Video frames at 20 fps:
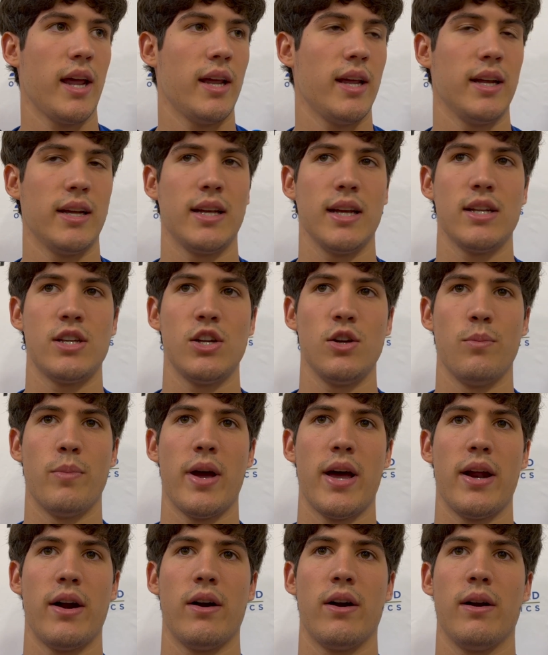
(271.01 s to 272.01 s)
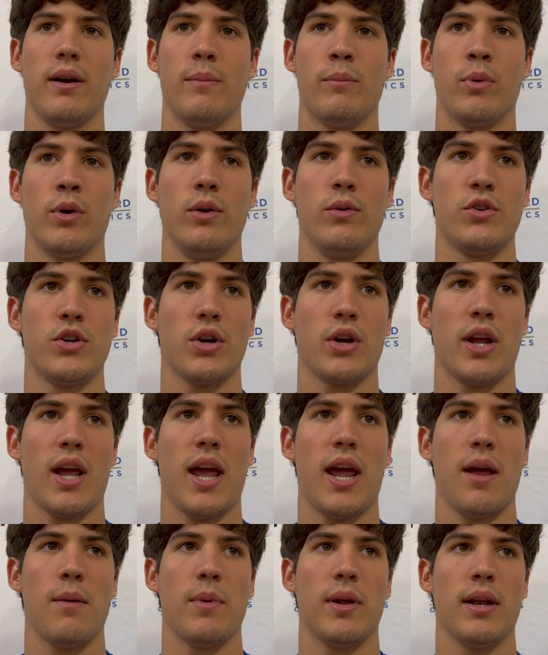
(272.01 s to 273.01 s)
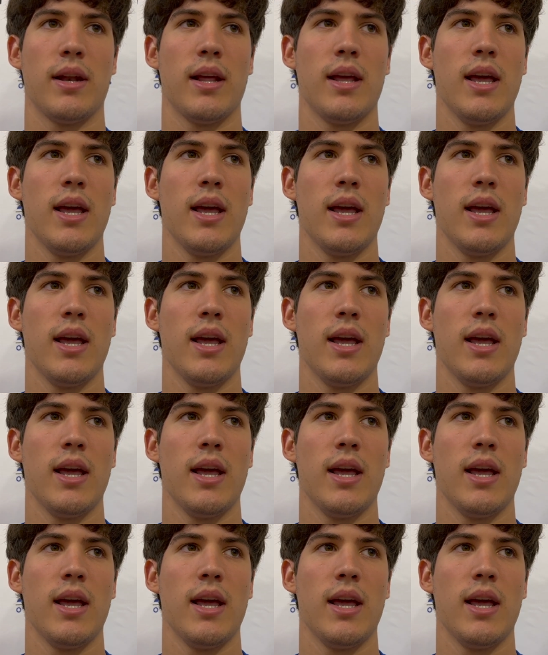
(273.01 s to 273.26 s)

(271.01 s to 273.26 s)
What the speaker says: He gets you better, improves your game, and